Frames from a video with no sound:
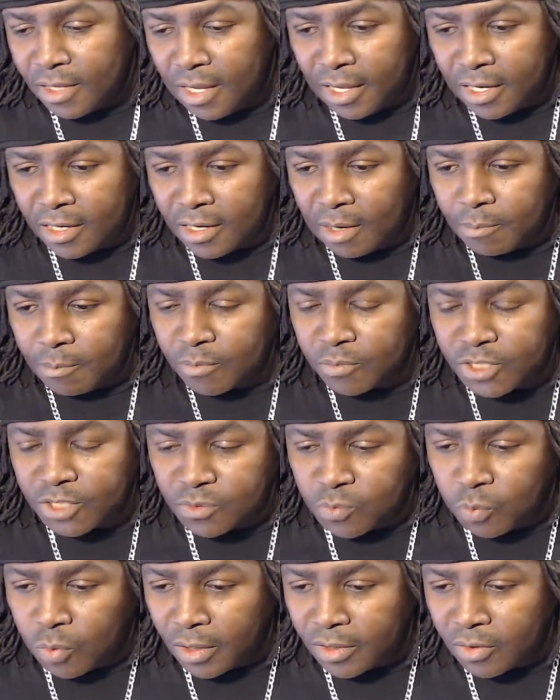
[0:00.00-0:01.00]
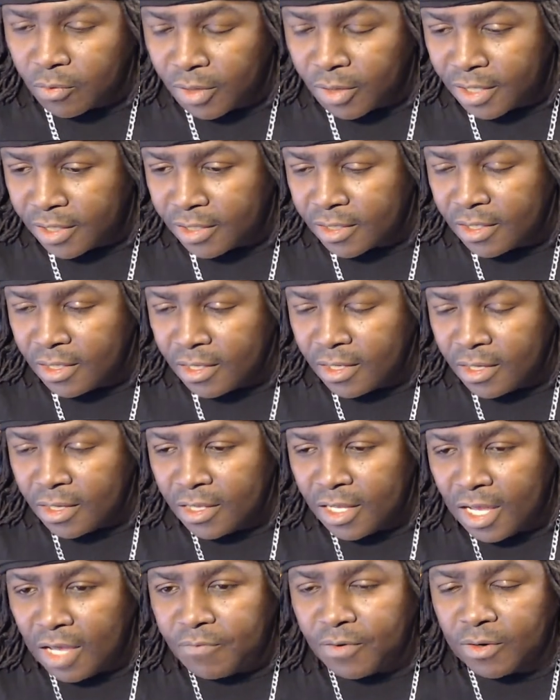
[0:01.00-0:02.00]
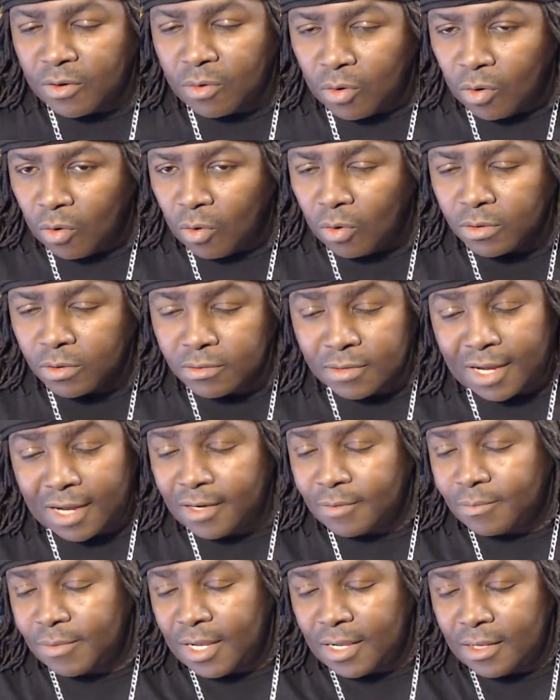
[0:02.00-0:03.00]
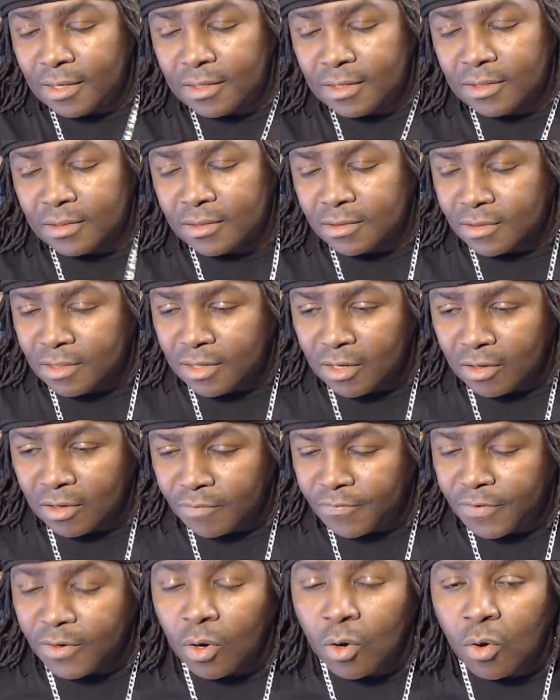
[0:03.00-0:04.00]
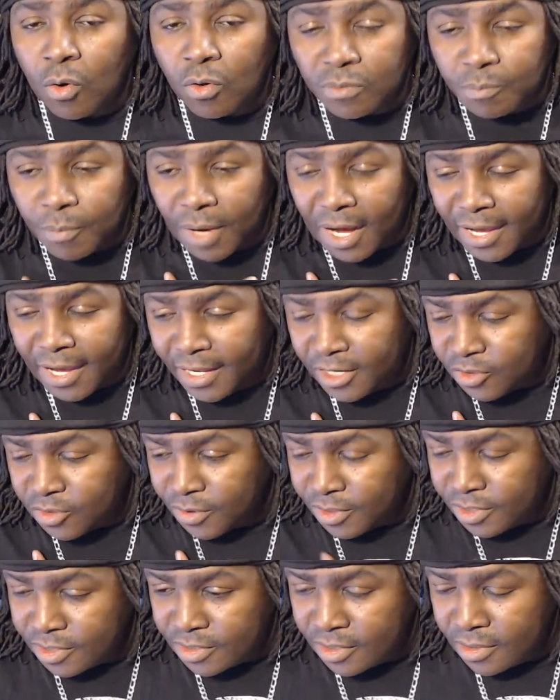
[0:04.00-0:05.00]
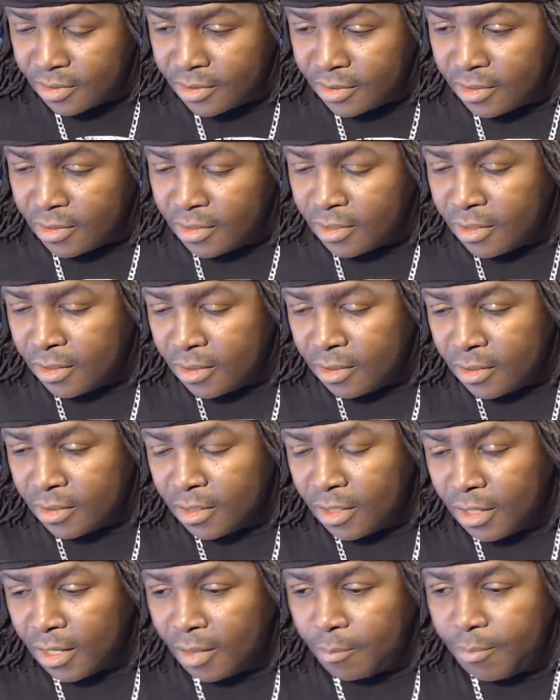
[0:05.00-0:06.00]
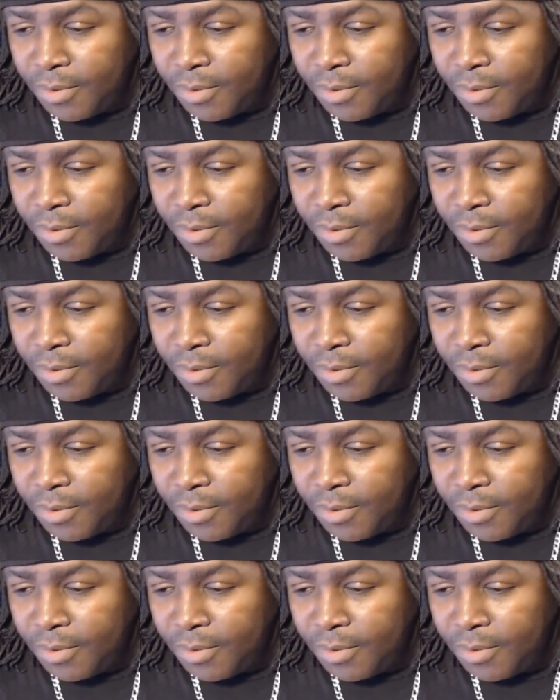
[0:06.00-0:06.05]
and I'm just wondering if it'll hold. And you know if it'll hold my interest uh,